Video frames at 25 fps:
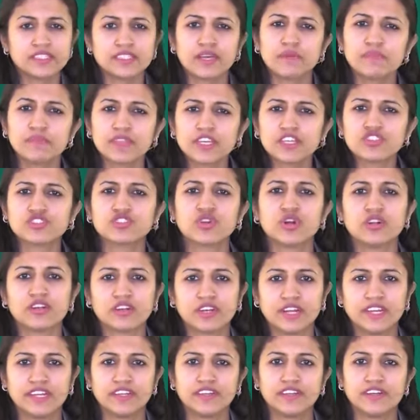something's
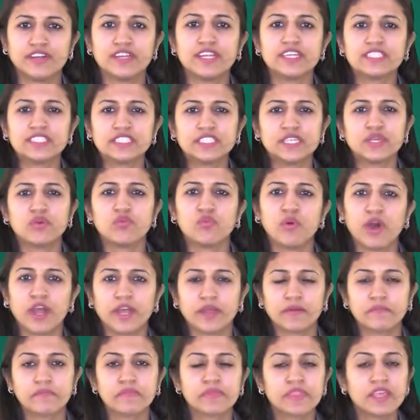not right here. Let's see
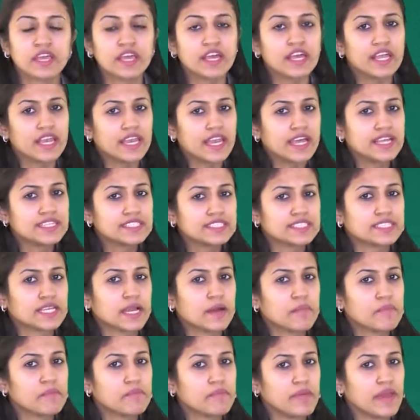why. Let's
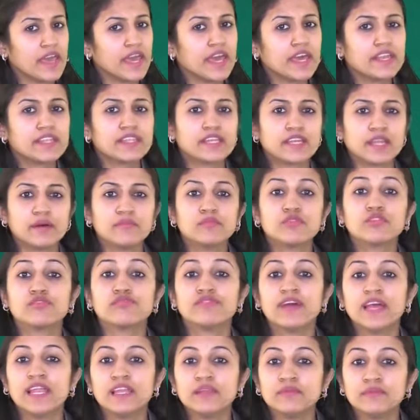compare the number
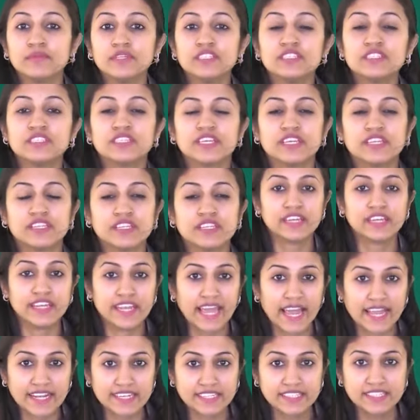of elements the
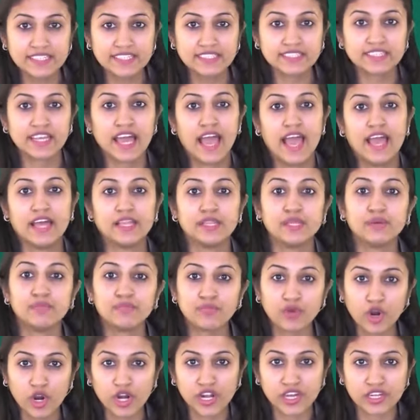reactants and the
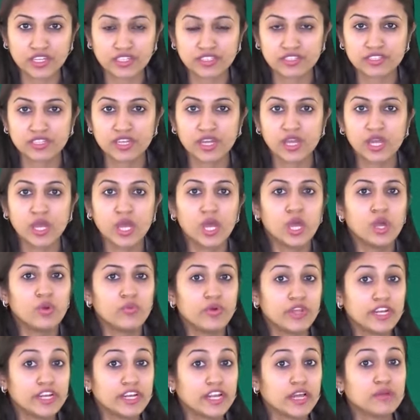products.
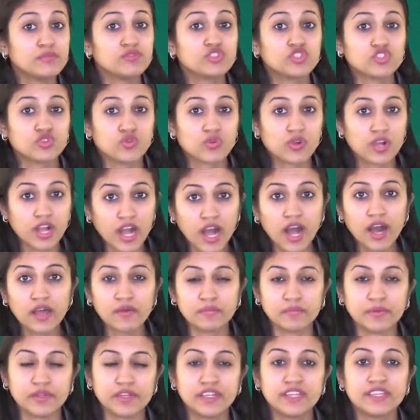When it comes to
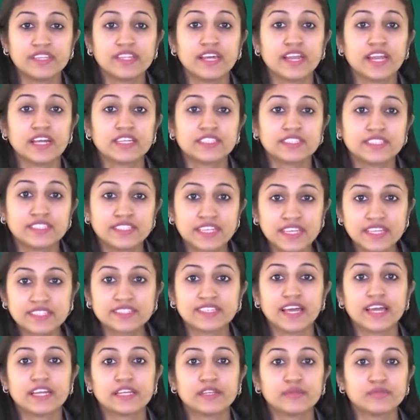carbon, there are
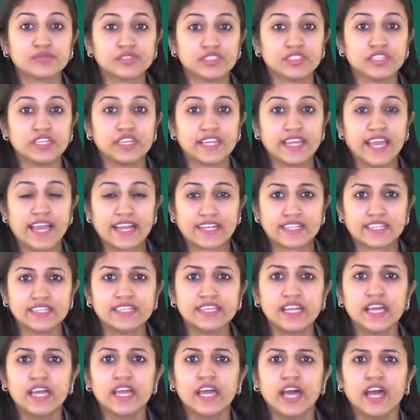six atoms in the
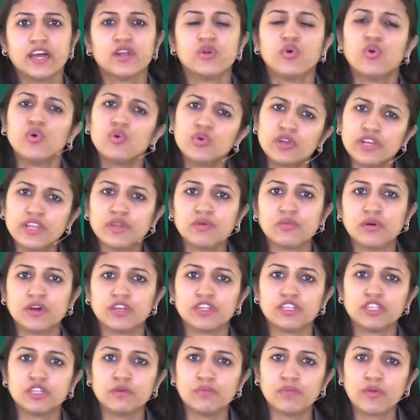reactant and only
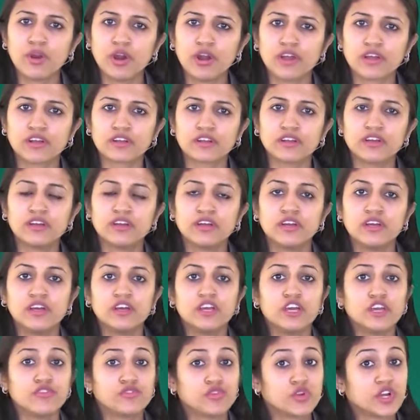one in the product.
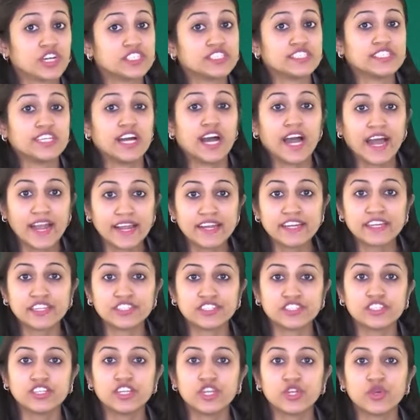If you consider
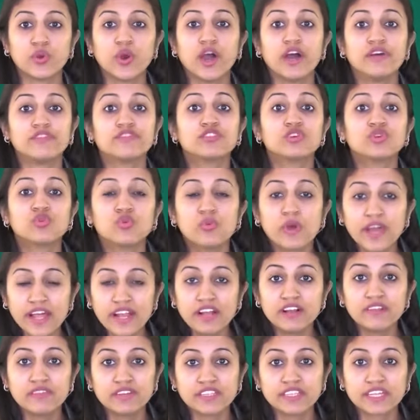hydrogen, you have
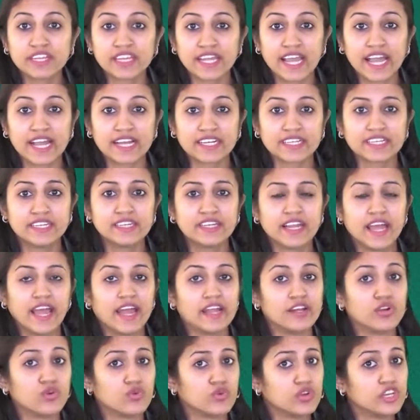12 in the reactant
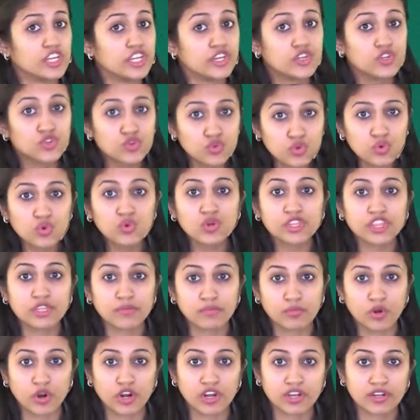and only two in
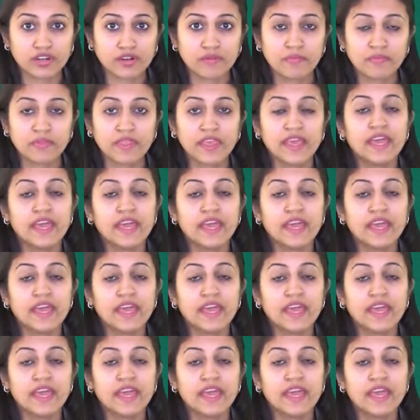the product.